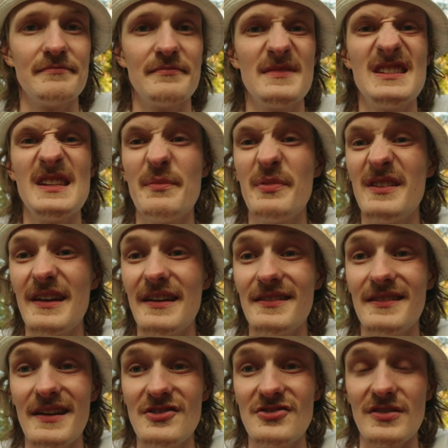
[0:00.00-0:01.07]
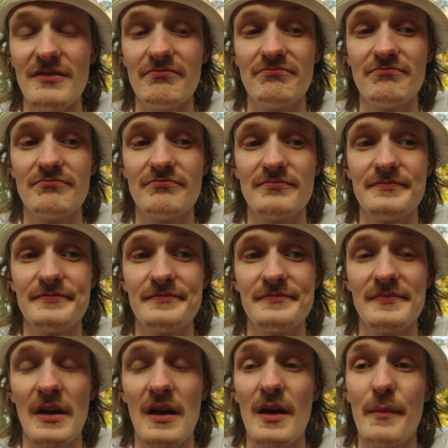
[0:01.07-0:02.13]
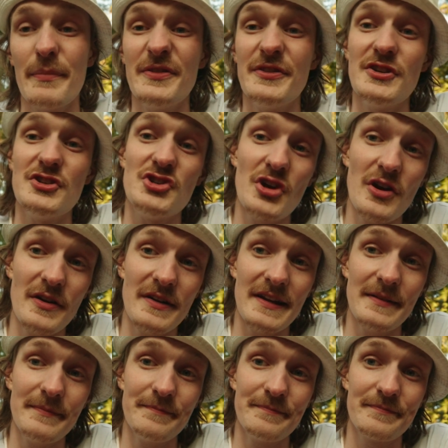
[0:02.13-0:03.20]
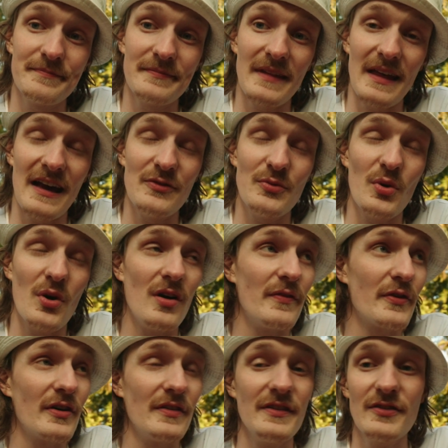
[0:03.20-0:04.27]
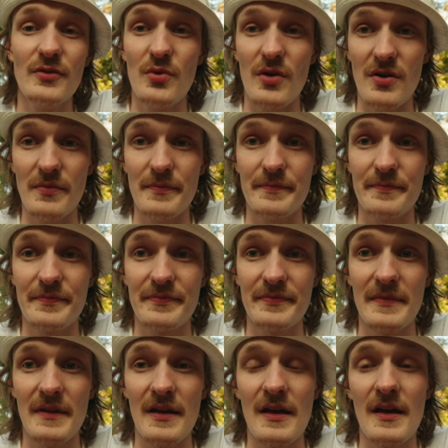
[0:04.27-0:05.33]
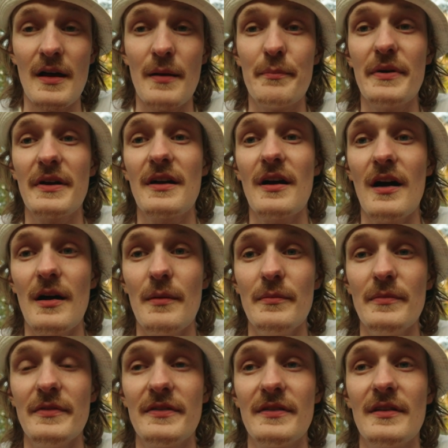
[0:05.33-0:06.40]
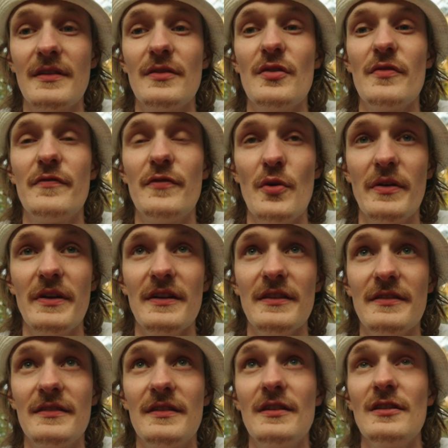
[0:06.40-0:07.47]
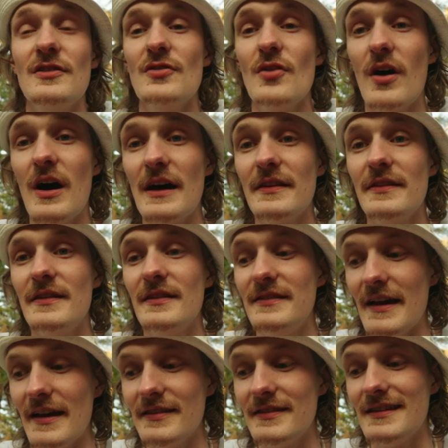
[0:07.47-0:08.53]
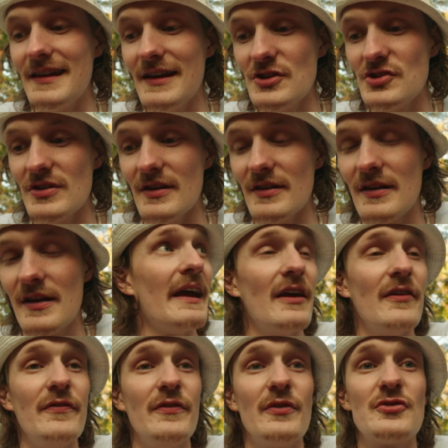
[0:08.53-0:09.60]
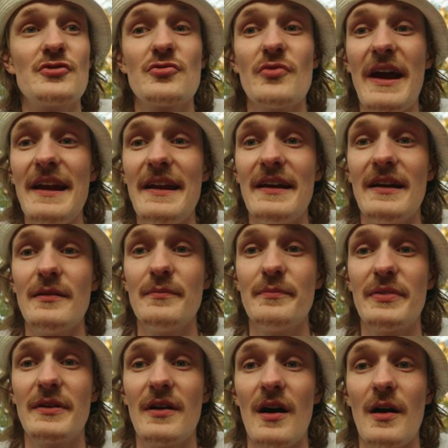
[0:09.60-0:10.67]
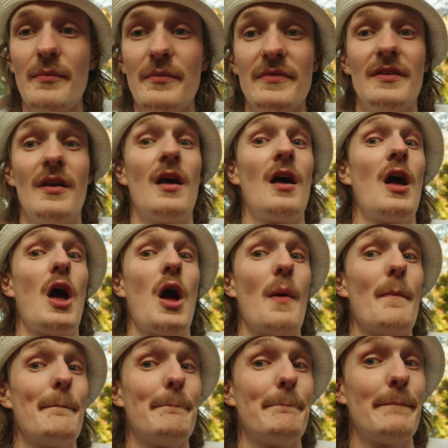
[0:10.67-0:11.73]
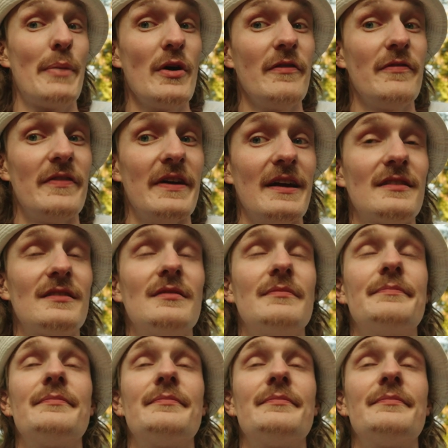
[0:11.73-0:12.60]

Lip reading: is simply a destination. But the journey, as we all have heard this quote, becomes the focus, not the destination. If your training becomes perfect,